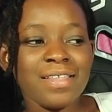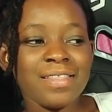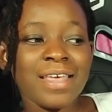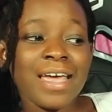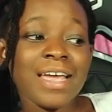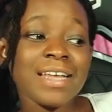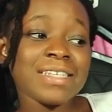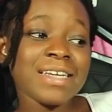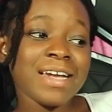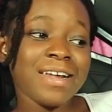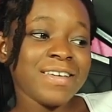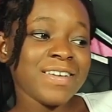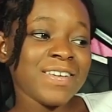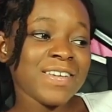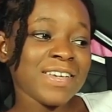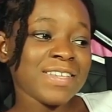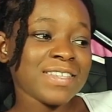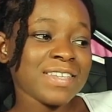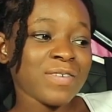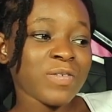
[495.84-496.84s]
the
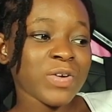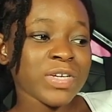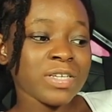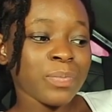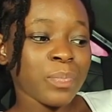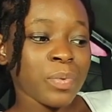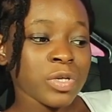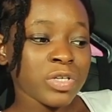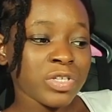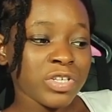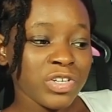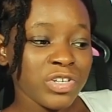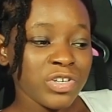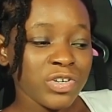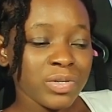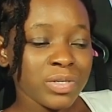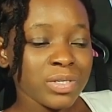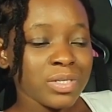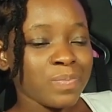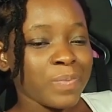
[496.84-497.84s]
intelligence that we're supposed to
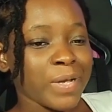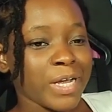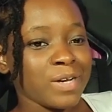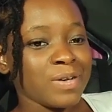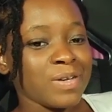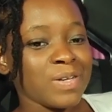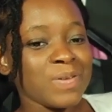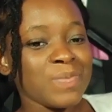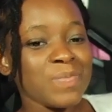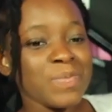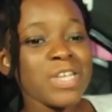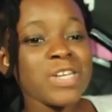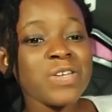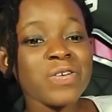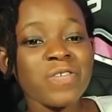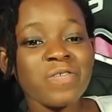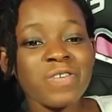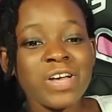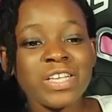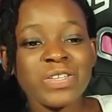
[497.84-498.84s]
use but many
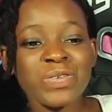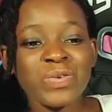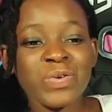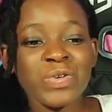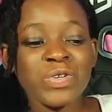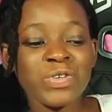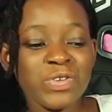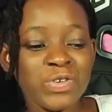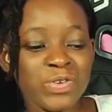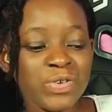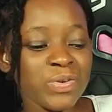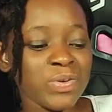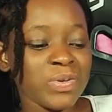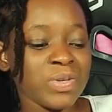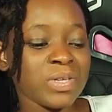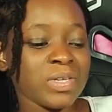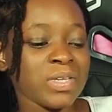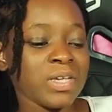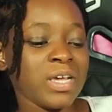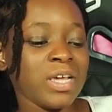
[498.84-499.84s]
of us don't use
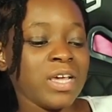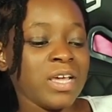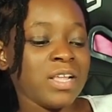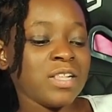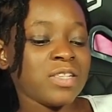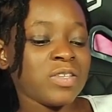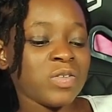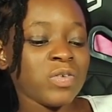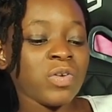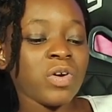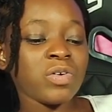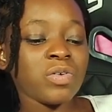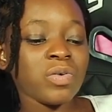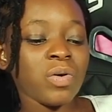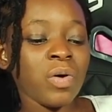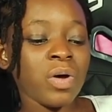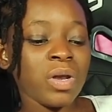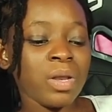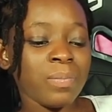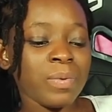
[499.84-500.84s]
it's not
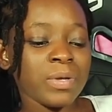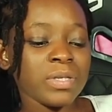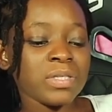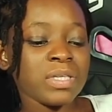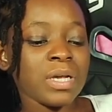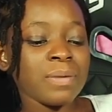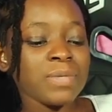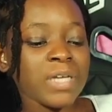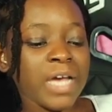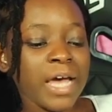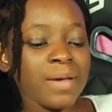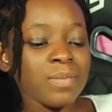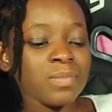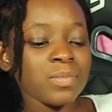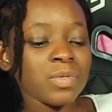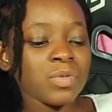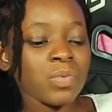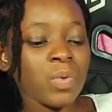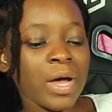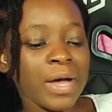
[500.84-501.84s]
all about
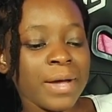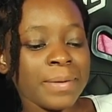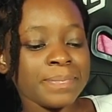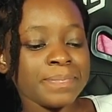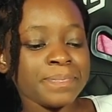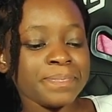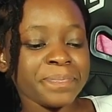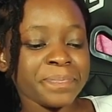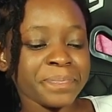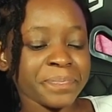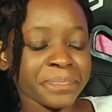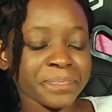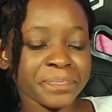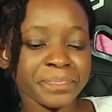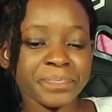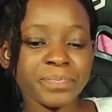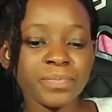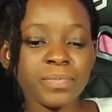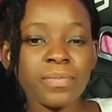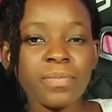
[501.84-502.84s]
sometimes we
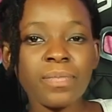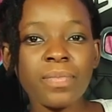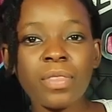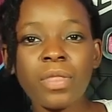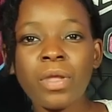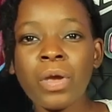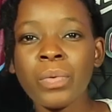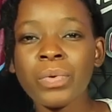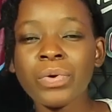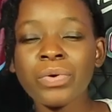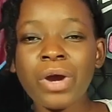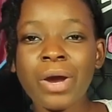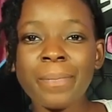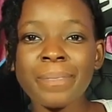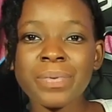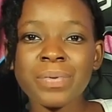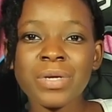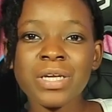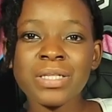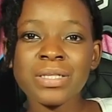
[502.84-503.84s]
we grow
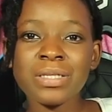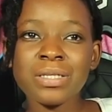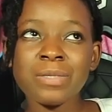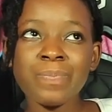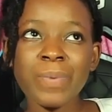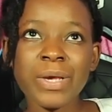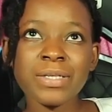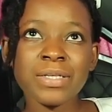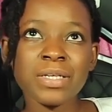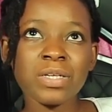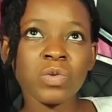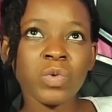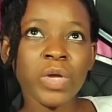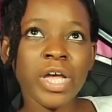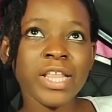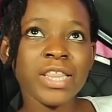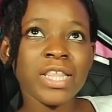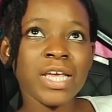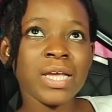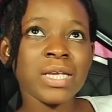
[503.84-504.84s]
up in spaces
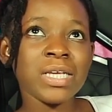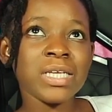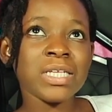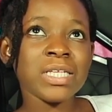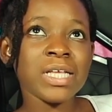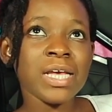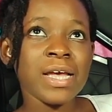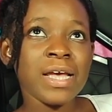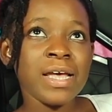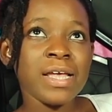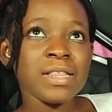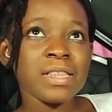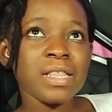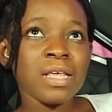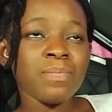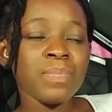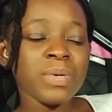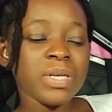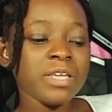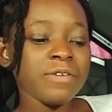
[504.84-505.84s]
where they
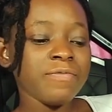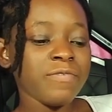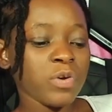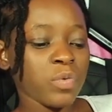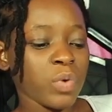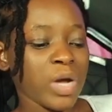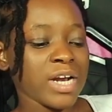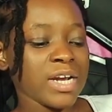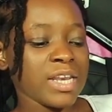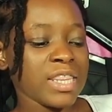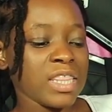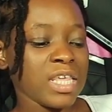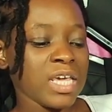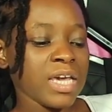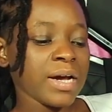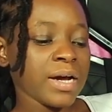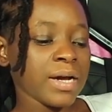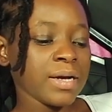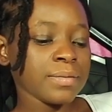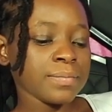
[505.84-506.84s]
they believe in one
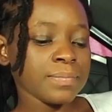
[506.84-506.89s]
thing